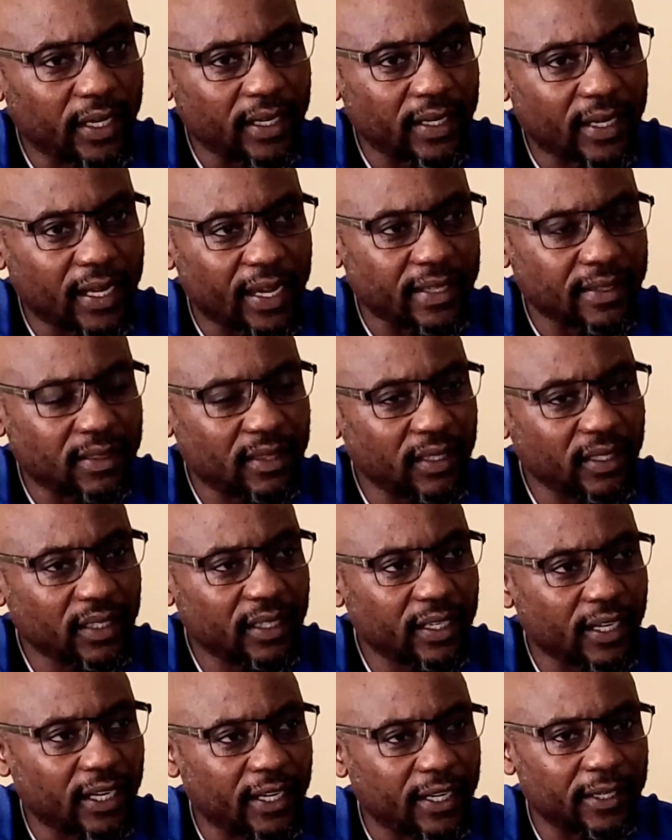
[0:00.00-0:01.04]
And I think
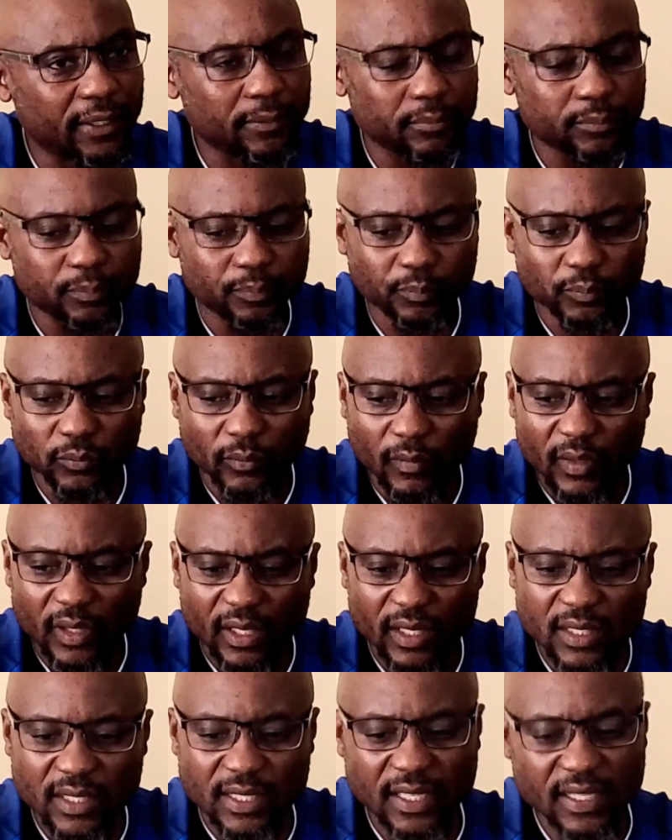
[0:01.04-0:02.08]

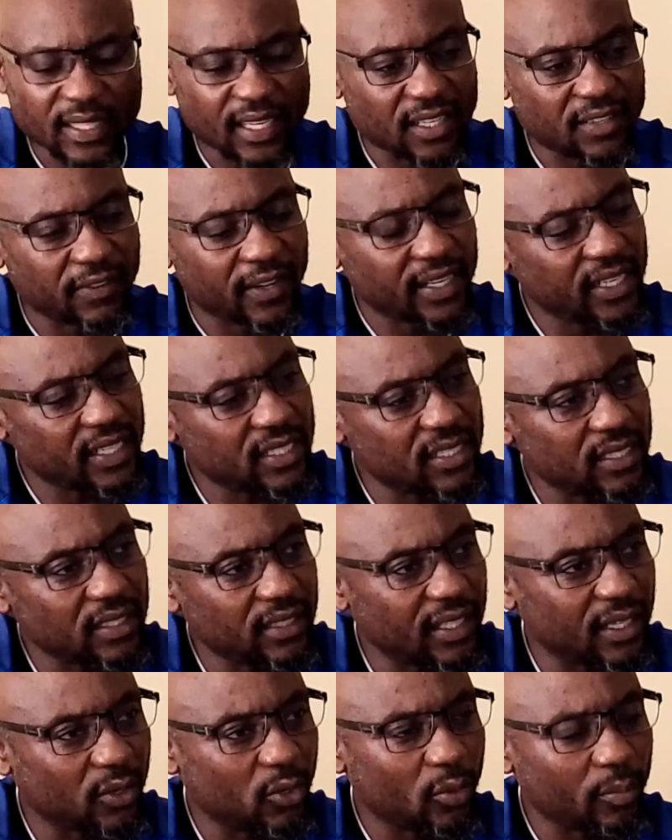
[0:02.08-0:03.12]
it's disadvantaging
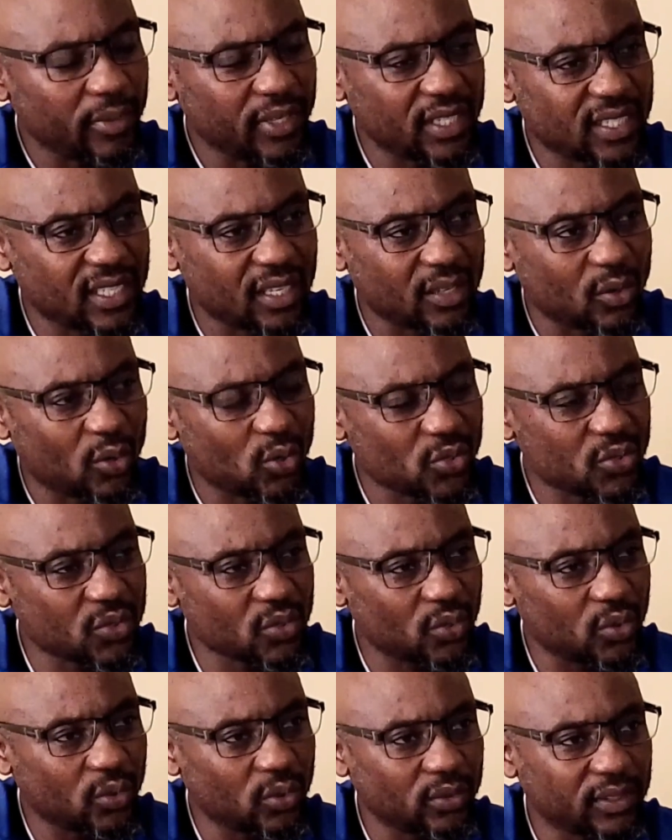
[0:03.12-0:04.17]
the community and
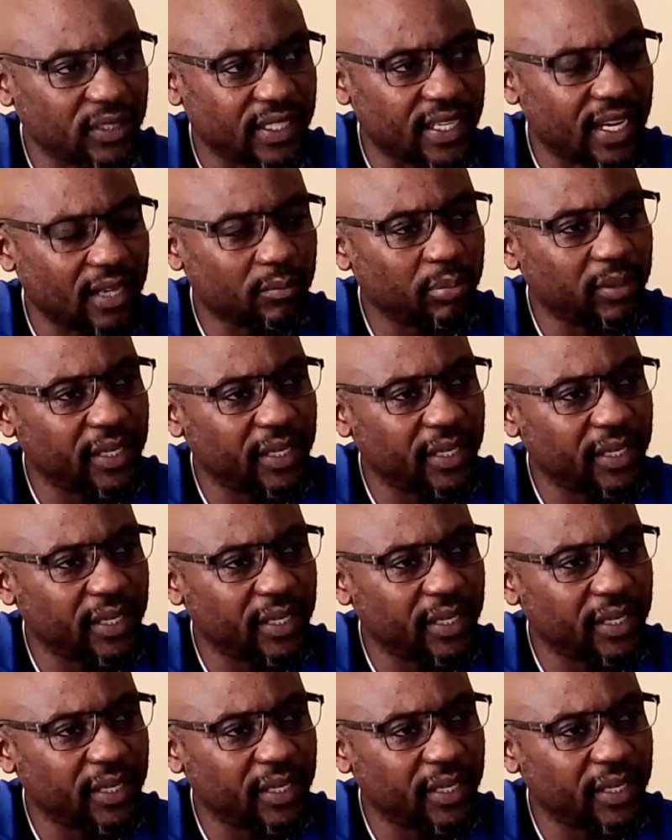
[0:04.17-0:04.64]
also the young